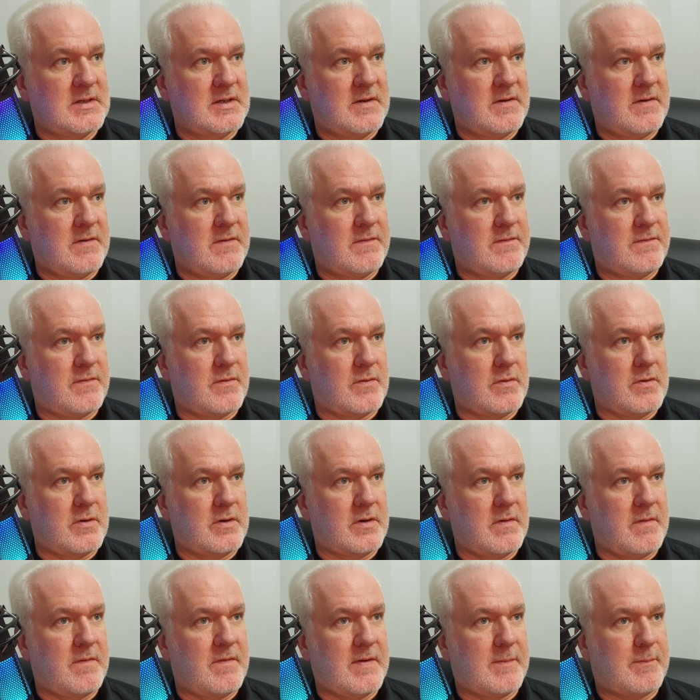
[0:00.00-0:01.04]
for
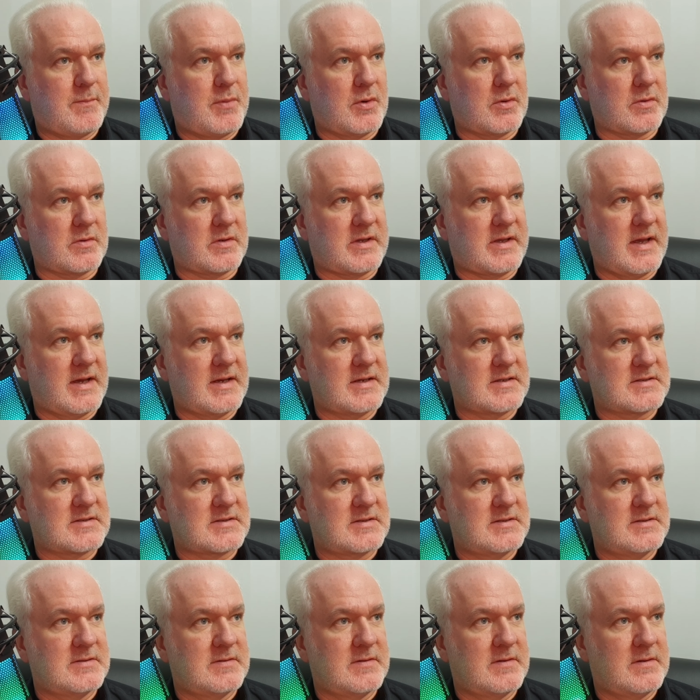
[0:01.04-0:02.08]
the podcast
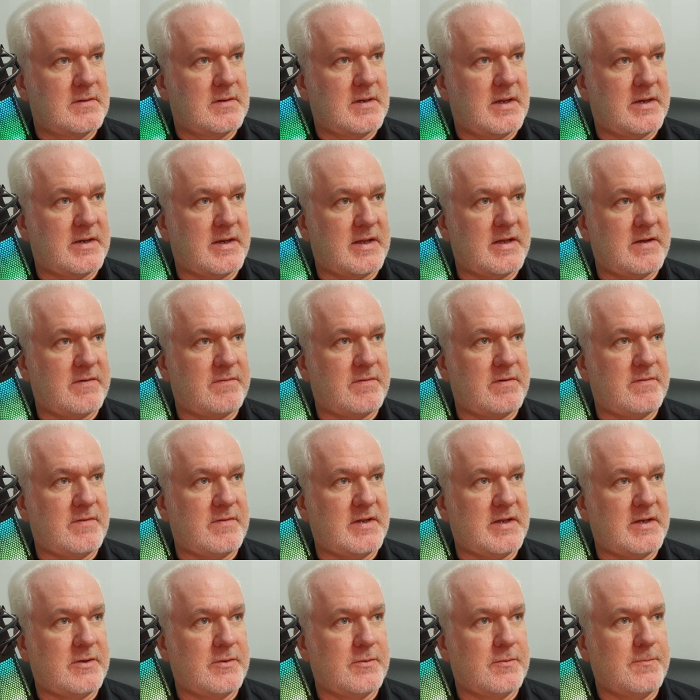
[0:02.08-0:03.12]
and every
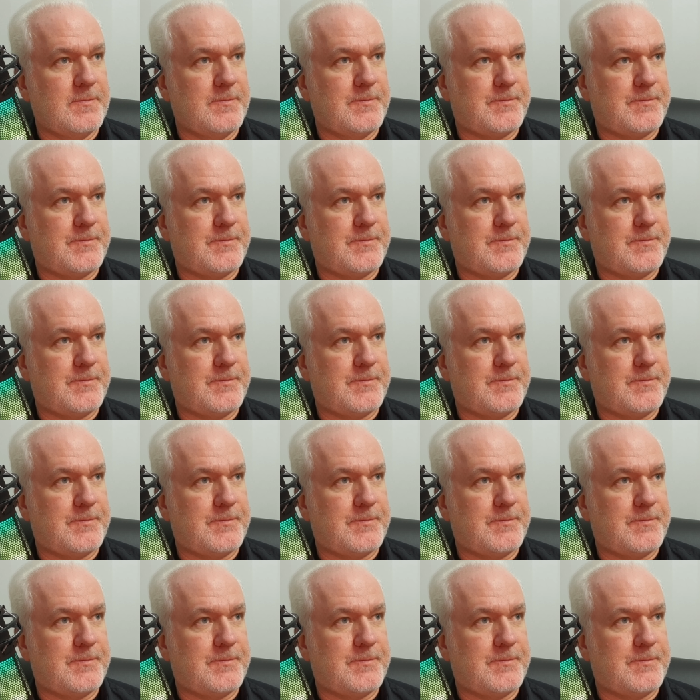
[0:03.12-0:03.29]
video.